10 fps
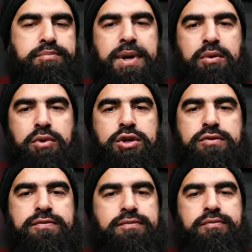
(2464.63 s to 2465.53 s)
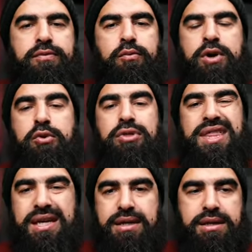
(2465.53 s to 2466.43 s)
by what you what you
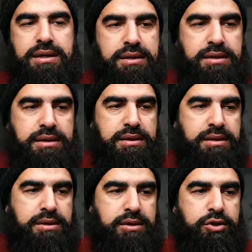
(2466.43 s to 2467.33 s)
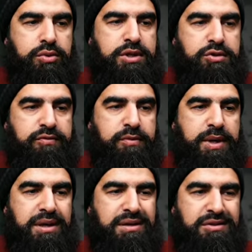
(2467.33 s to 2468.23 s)
think you understood from
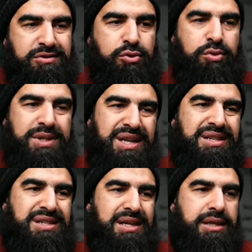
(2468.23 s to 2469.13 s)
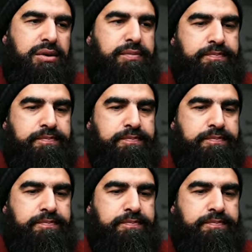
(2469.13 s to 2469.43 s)
it. Always get it checked out.